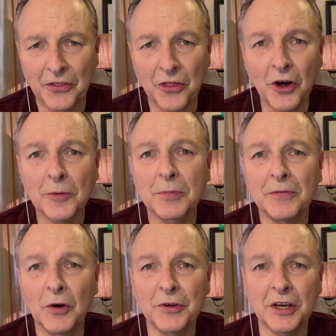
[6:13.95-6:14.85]

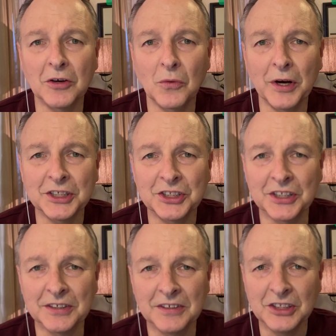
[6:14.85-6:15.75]
thought-provoking
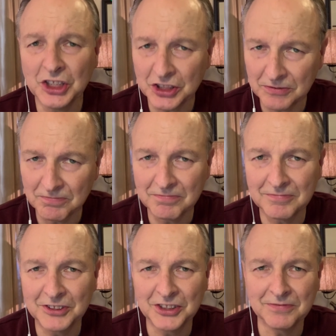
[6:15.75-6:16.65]
question, and just
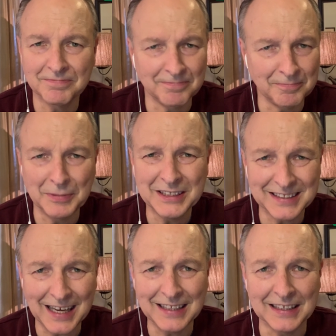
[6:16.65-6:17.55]
be
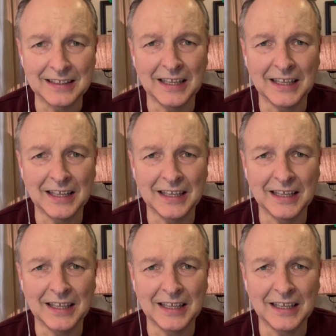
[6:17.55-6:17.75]
silent.